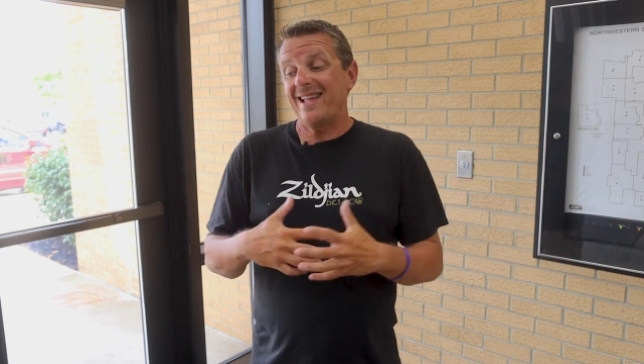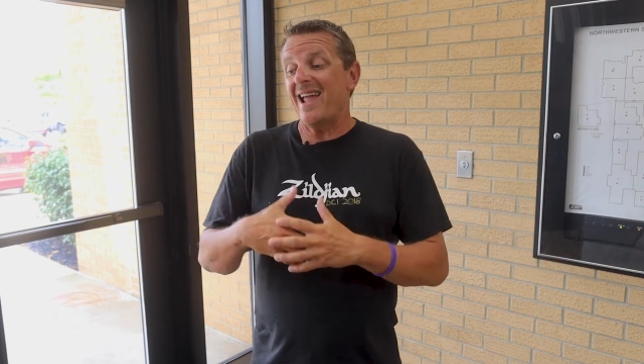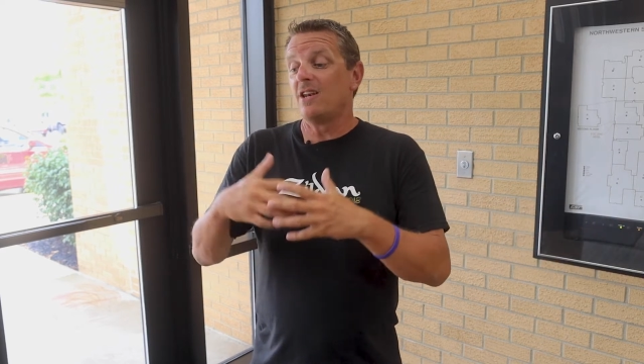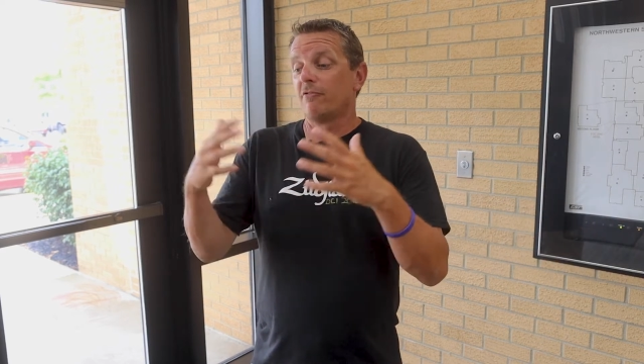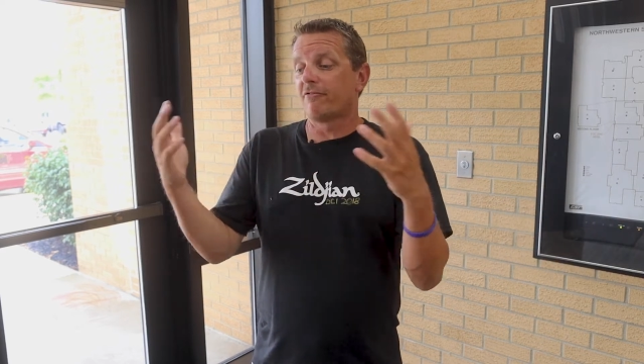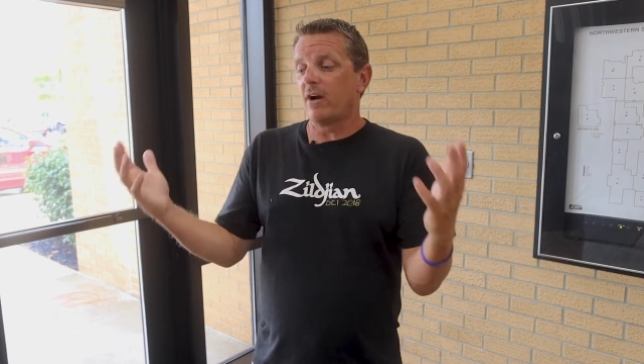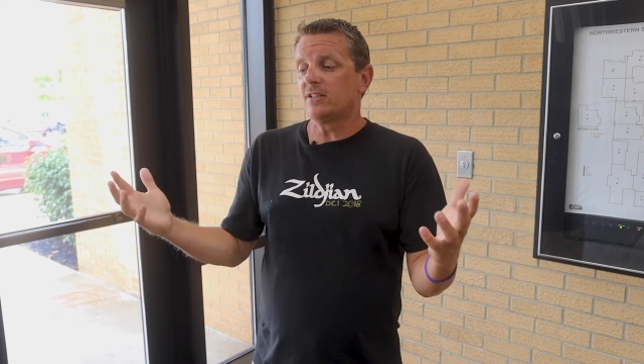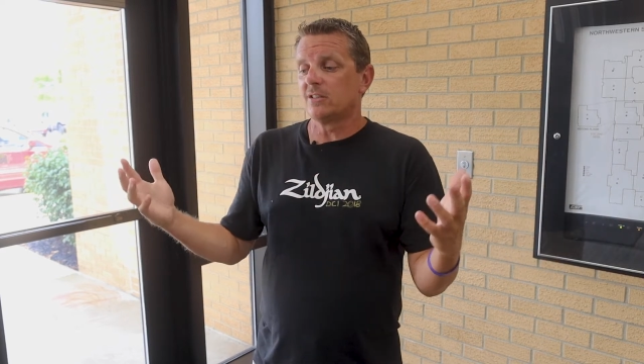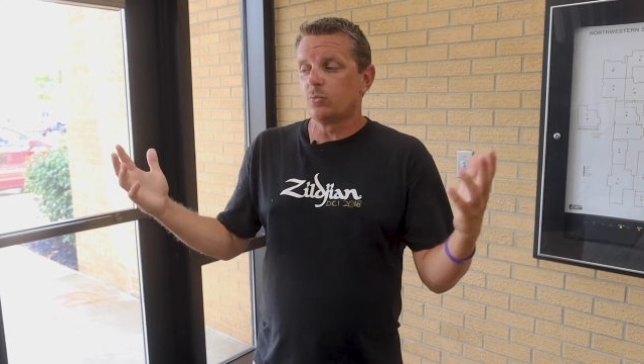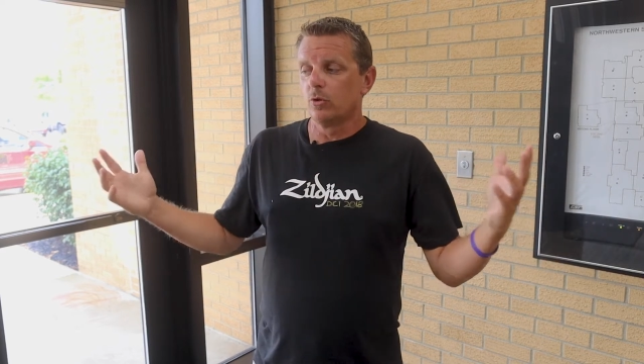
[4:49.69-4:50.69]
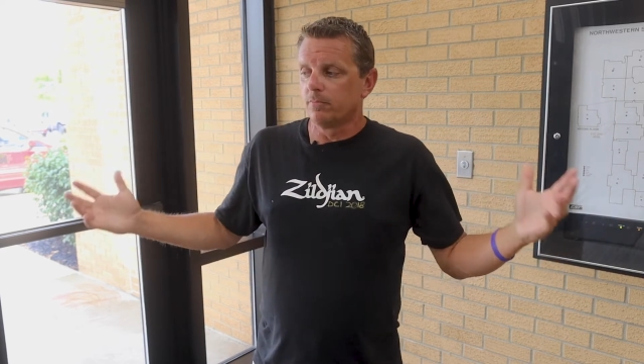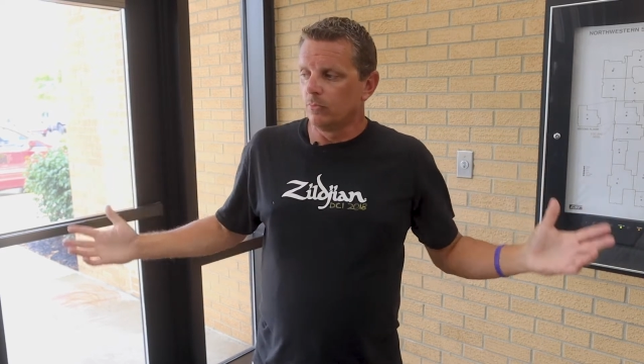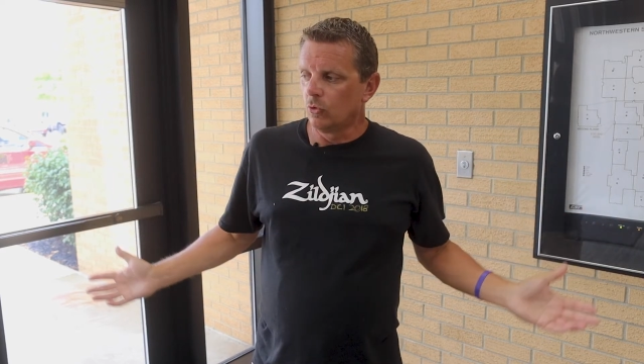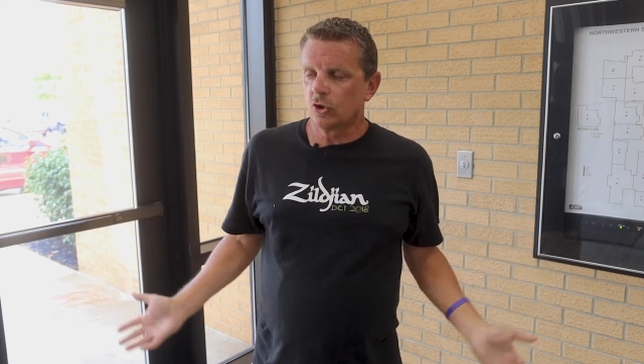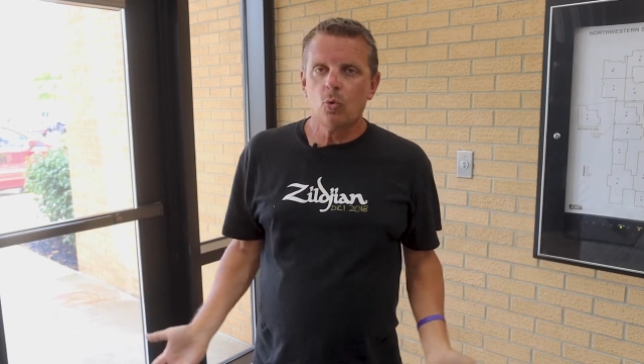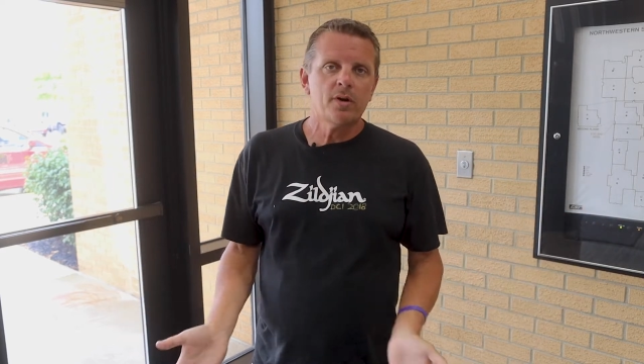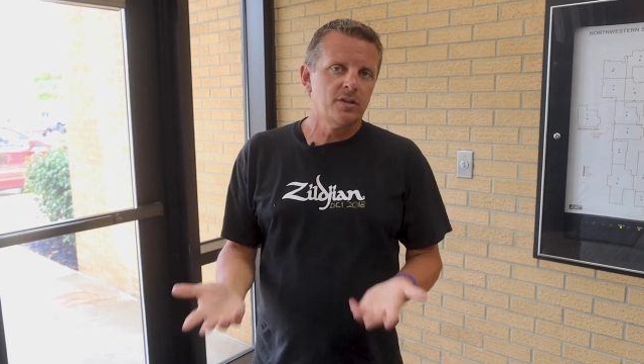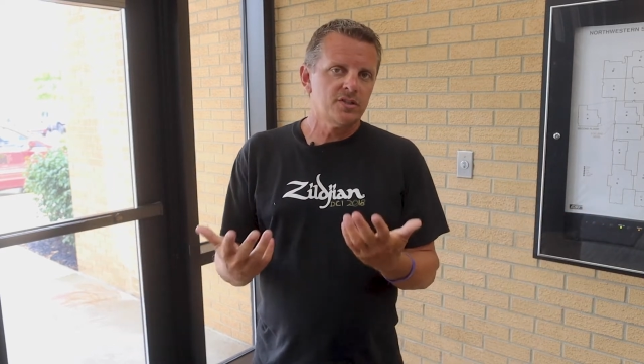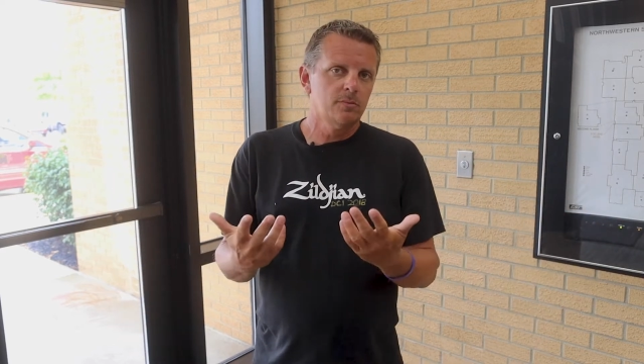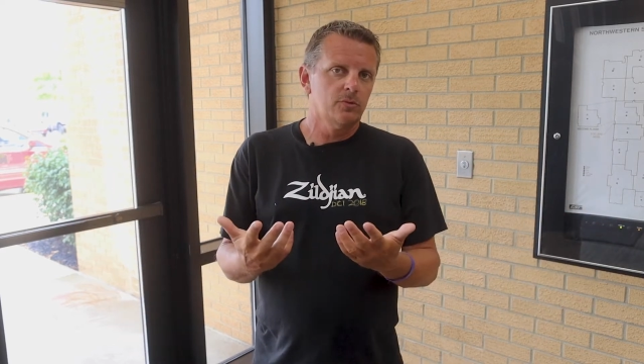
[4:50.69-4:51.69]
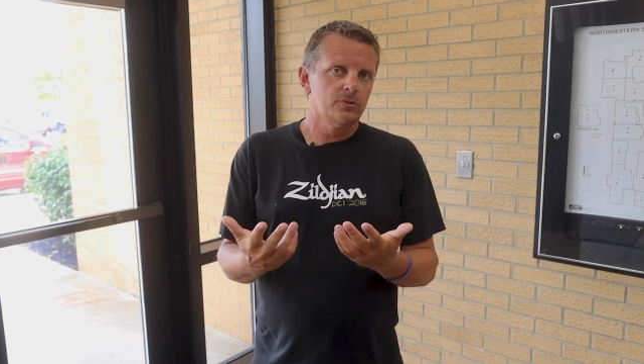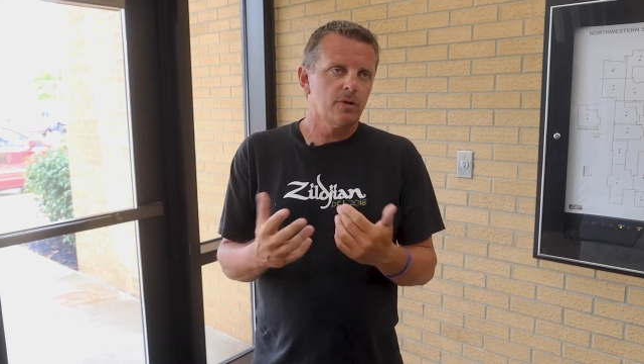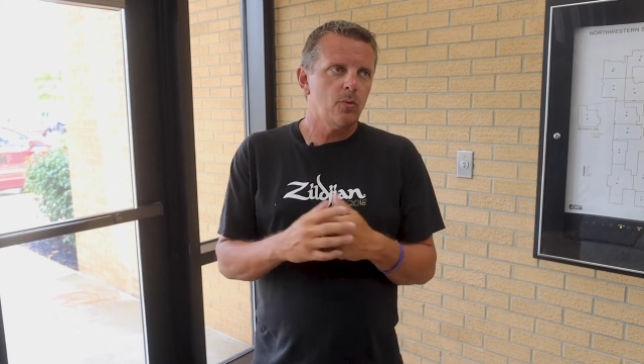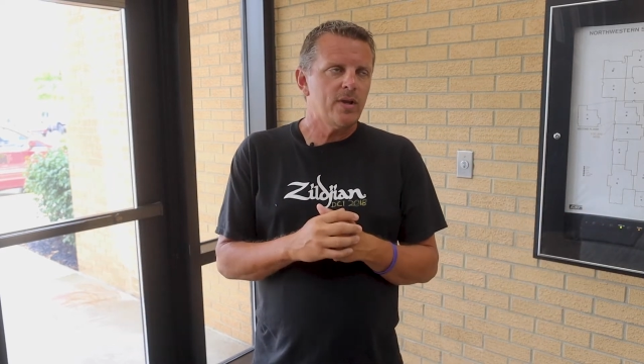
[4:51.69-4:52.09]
At the end of phrases, we're going to the cymbals, right?